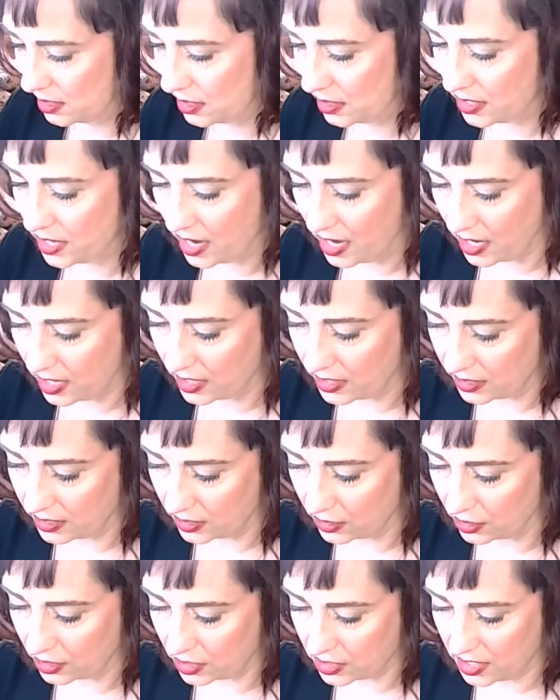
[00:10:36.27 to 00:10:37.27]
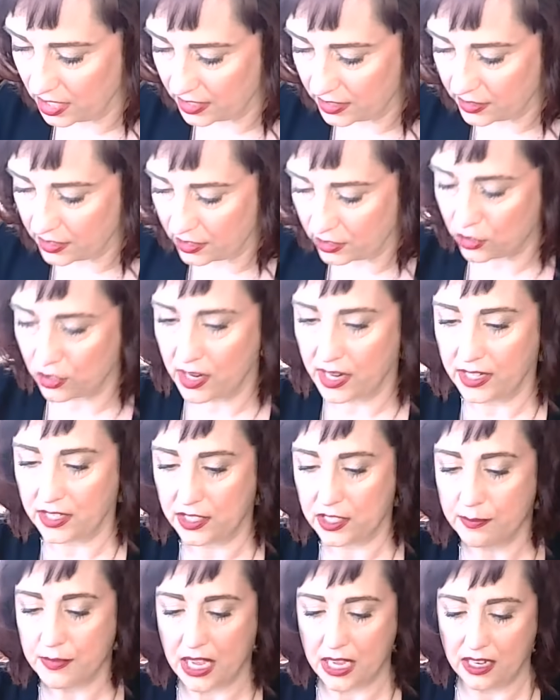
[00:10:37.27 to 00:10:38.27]
Yeah, and it looks like they're trying
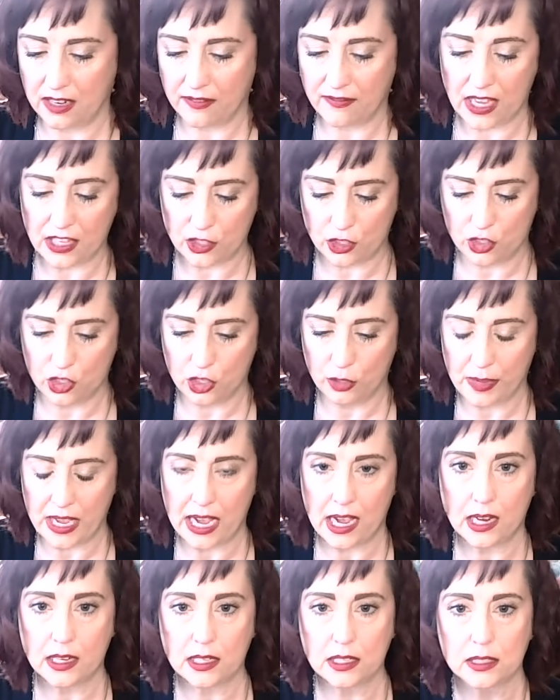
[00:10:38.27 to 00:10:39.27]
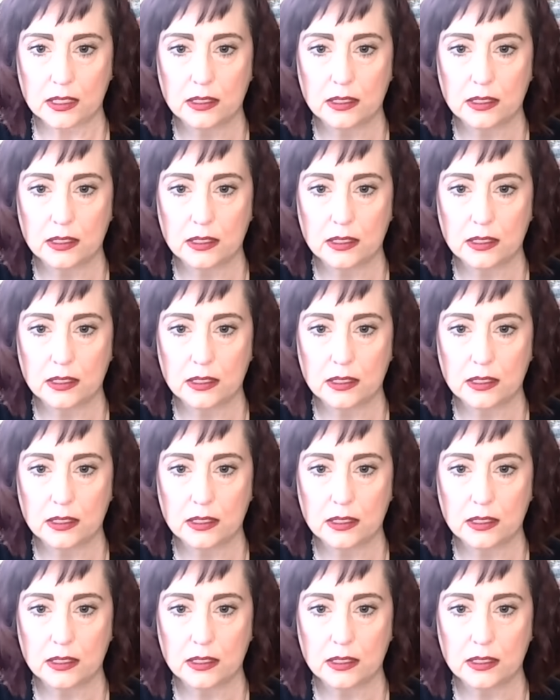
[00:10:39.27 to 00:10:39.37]
to manifest you back